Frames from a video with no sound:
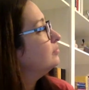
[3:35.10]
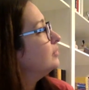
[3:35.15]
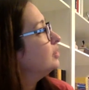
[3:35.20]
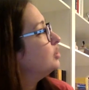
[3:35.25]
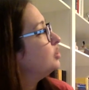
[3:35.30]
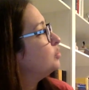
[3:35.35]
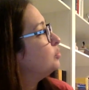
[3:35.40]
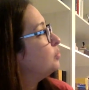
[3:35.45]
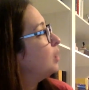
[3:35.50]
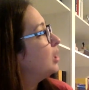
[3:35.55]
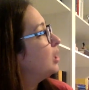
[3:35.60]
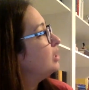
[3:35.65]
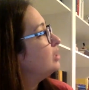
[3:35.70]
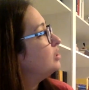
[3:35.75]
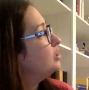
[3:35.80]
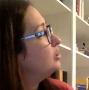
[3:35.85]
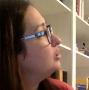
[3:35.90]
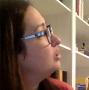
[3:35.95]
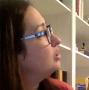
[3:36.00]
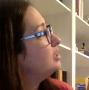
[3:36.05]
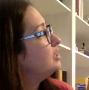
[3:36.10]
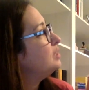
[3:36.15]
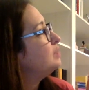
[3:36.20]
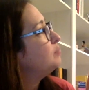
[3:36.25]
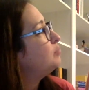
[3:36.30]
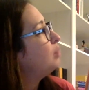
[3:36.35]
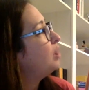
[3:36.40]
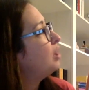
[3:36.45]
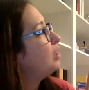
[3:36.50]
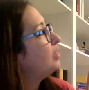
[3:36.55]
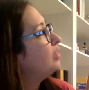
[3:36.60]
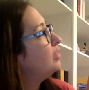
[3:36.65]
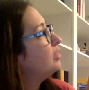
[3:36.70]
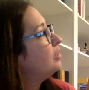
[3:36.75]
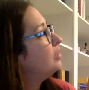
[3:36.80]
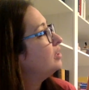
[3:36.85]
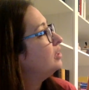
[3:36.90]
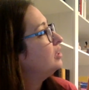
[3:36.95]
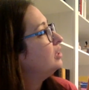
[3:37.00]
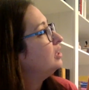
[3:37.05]
Jabari took a deep breath
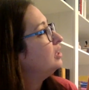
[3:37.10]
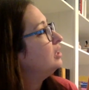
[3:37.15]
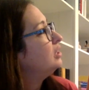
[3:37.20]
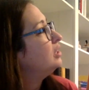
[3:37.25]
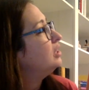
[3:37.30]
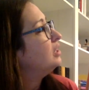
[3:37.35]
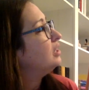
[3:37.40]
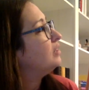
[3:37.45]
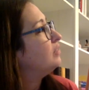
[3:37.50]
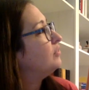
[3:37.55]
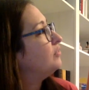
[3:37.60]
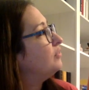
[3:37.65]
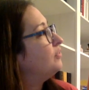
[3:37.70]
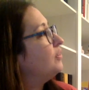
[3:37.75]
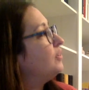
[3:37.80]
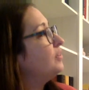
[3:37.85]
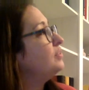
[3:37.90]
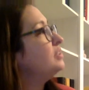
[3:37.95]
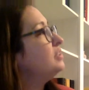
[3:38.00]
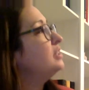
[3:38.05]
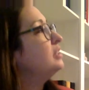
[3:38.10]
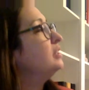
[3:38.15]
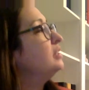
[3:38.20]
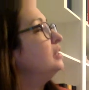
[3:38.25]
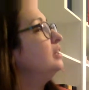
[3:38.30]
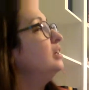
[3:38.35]
and felt it